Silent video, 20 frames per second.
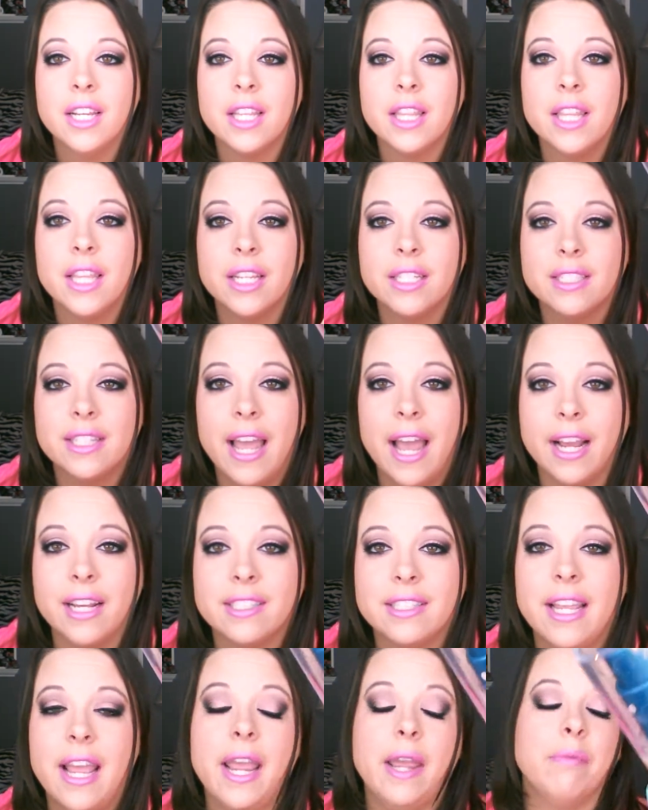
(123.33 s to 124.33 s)
the exact
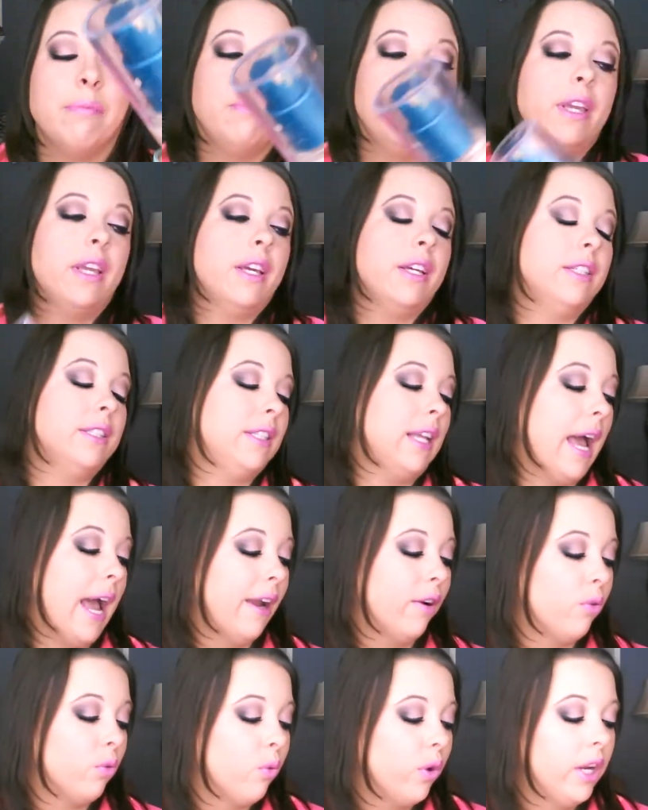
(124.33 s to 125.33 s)
same, because I
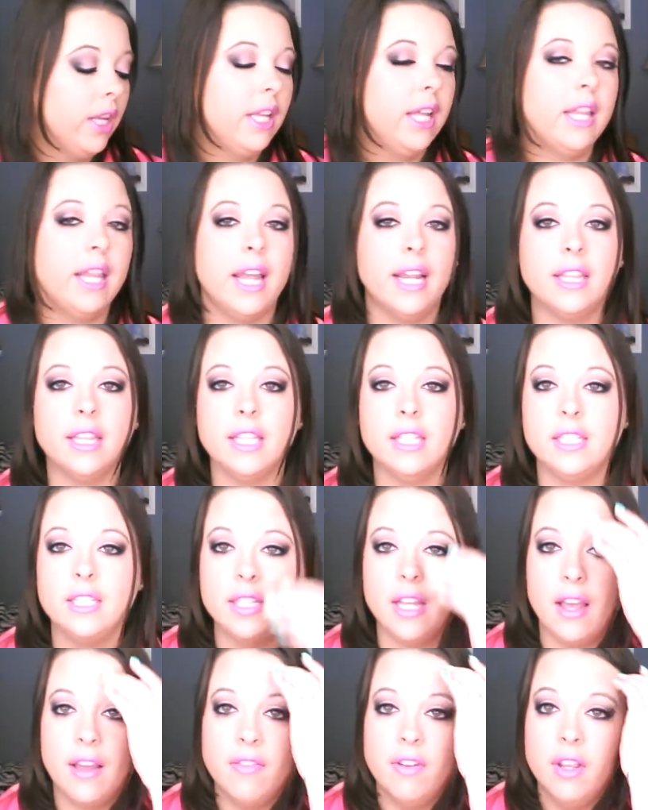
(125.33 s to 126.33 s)
really like this
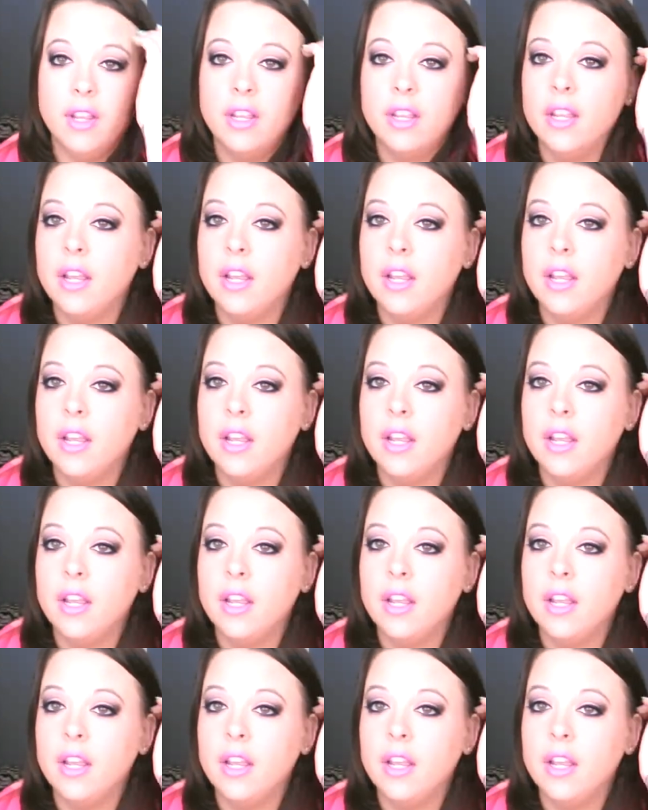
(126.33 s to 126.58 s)
stuff.